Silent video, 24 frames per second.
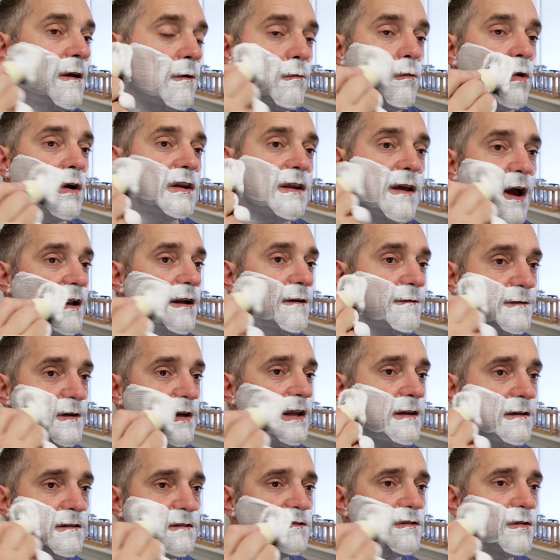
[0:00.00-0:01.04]
what kind of
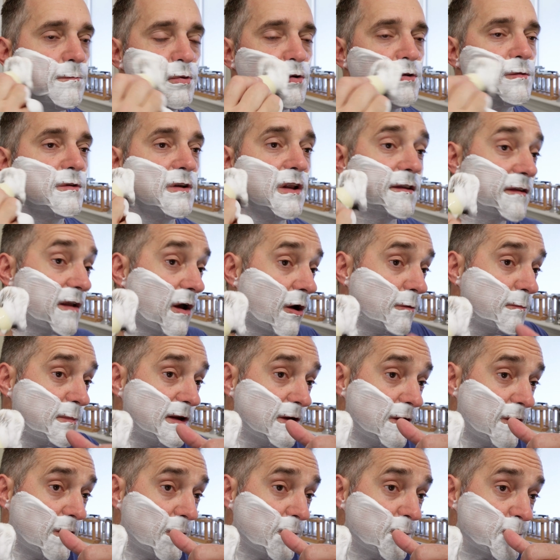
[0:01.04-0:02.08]
links to put down
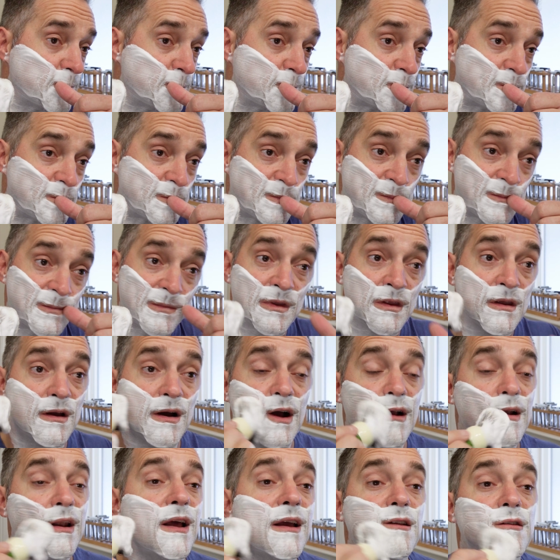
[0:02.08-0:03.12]
below.
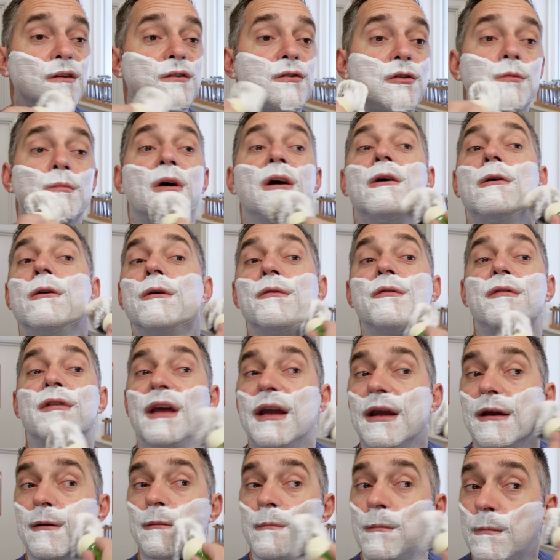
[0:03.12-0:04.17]
I like to do my own
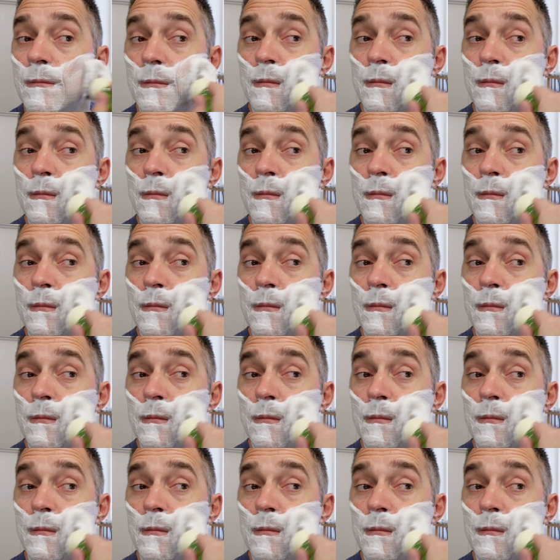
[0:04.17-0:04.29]
thing.